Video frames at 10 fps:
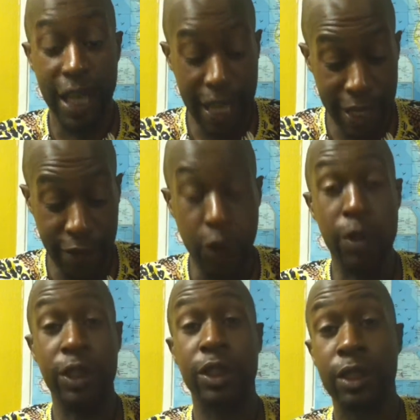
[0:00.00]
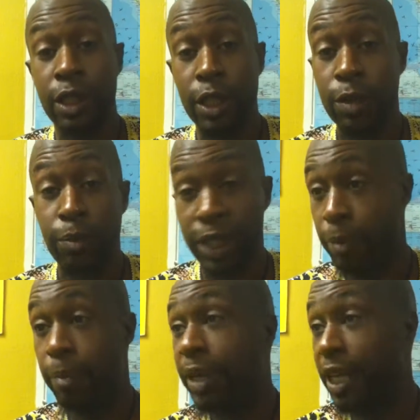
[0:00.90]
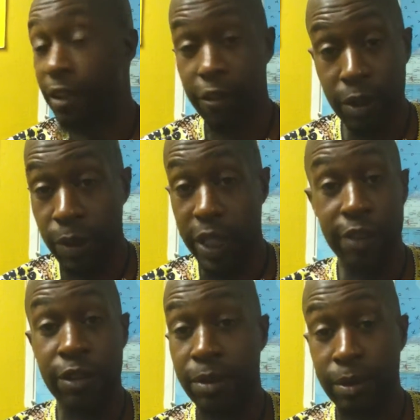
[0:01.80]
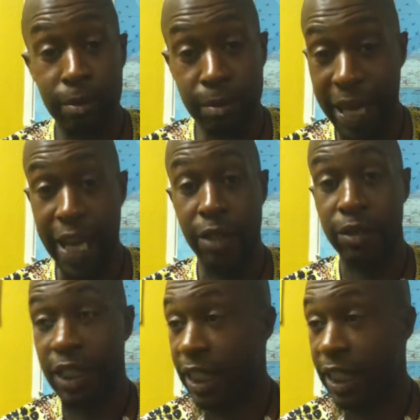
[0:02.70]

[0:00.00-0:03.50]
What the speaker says: and of course being prepared for whatever battles,